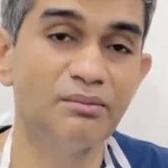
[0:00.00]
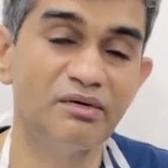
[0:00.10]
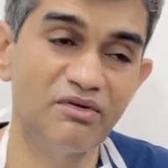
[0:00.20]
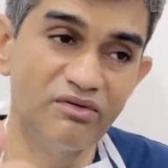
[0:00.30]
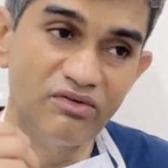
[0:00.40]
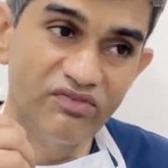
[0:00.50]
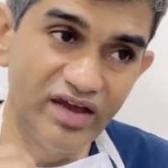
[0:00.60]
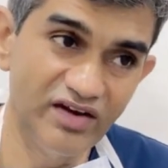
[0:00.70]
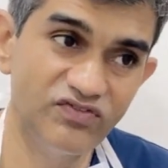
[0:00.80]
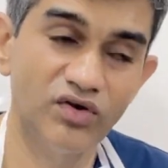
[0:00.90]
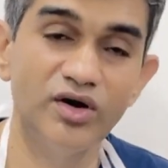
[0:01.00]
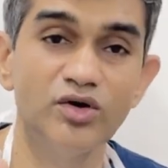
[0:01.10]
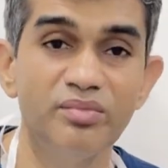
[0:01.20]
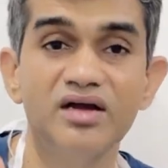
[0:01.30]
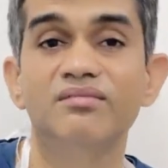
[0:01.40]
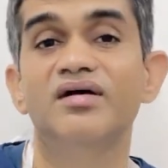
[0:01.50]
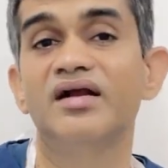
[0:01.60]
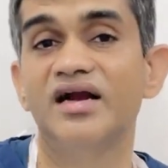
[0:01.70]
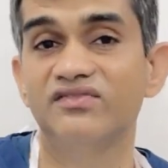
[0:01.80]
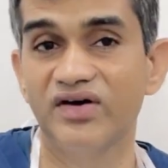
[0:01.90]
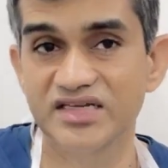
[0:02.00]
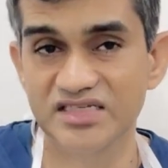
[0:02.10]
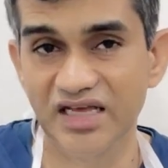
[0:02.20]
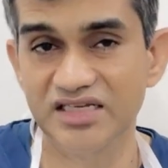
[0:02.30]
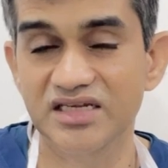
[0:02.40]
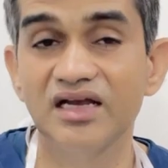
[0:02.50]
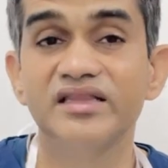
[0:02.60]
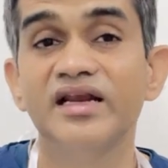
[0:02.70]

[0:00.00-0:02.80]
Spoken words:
But when we wait for it to become an advanced stage,